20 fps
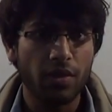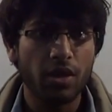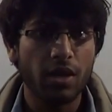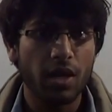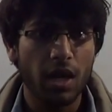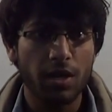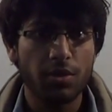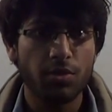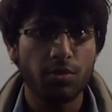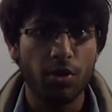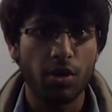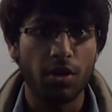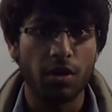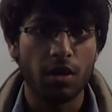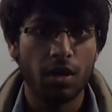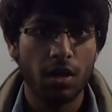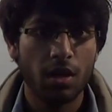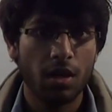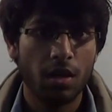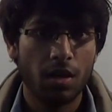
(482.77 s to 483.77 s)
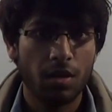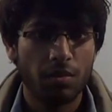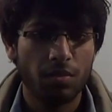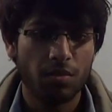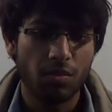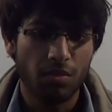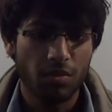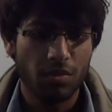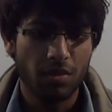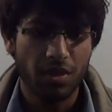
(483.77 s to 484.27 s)
your grasp on.
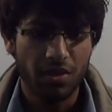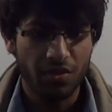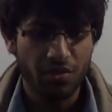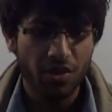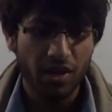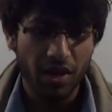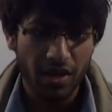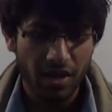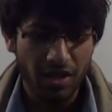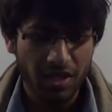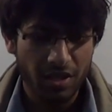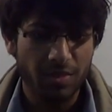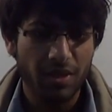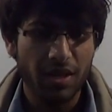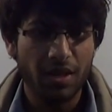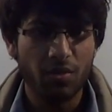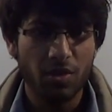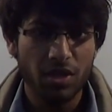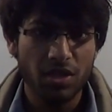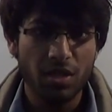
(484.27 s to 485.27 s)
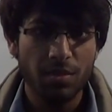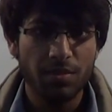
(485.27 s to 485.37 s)
If you can explain one